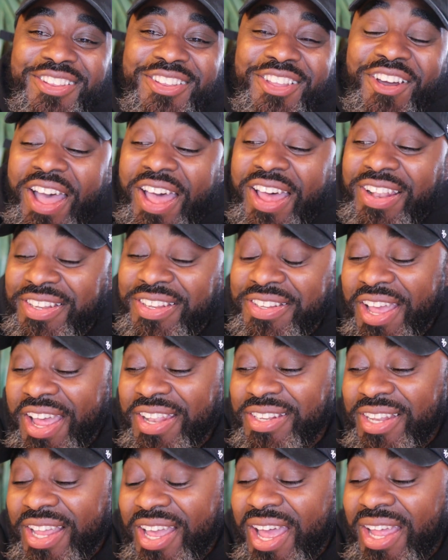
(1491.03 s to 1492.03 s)
No, I I
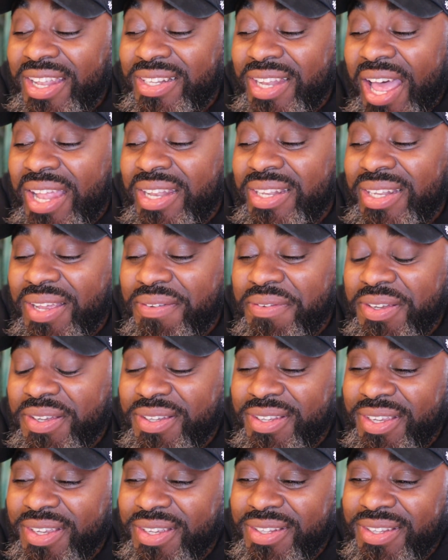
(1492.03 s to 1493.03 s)
I, I love
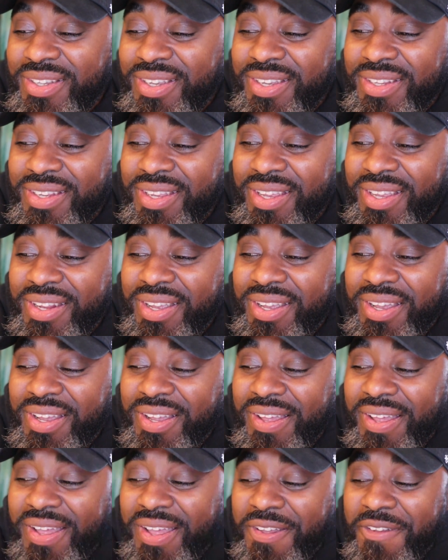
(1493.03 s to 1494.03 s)
it. It it, it
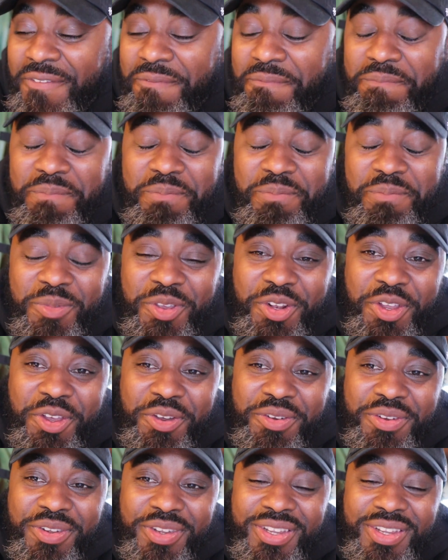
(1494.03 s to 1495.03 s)
uh um you
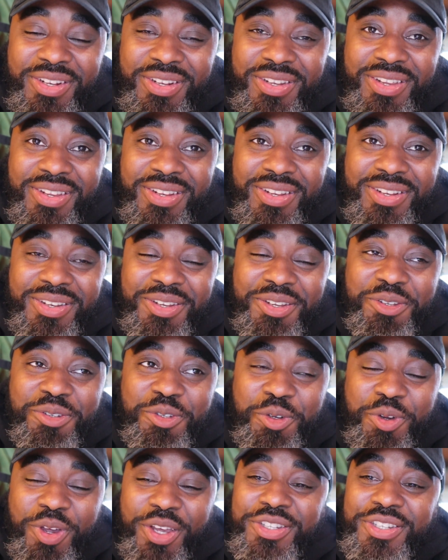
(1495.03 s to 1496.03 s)
know it, it it
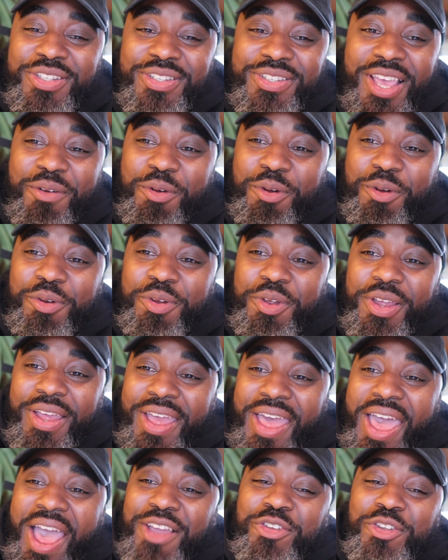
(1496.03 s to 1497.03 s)
was questions that were
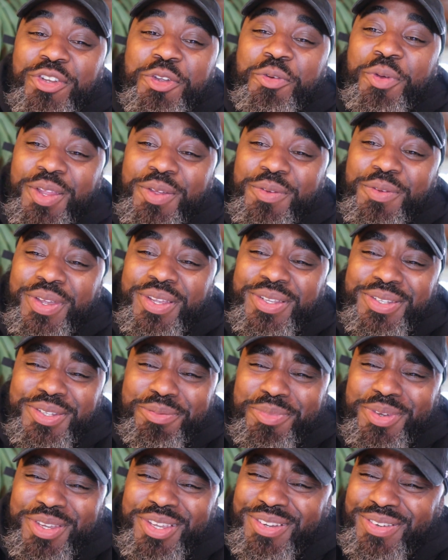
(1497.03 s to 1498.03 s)
actually relevant to
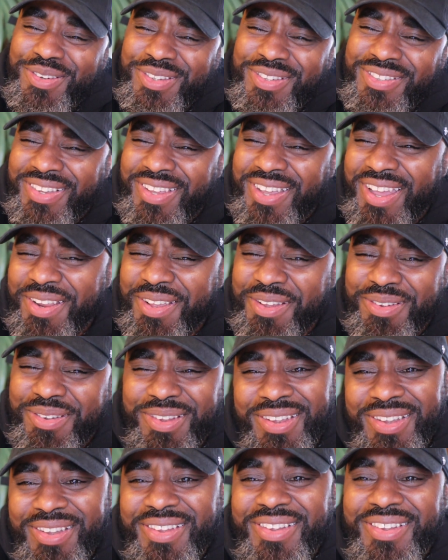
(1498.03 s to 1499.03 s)
me, which is kind of
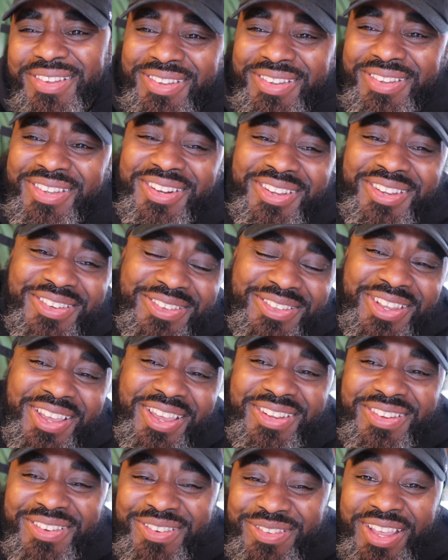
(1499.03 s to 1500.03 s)
you know was
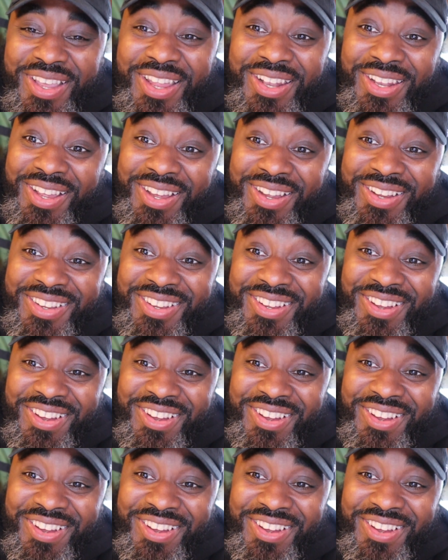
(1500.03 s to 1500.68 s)
that was that luck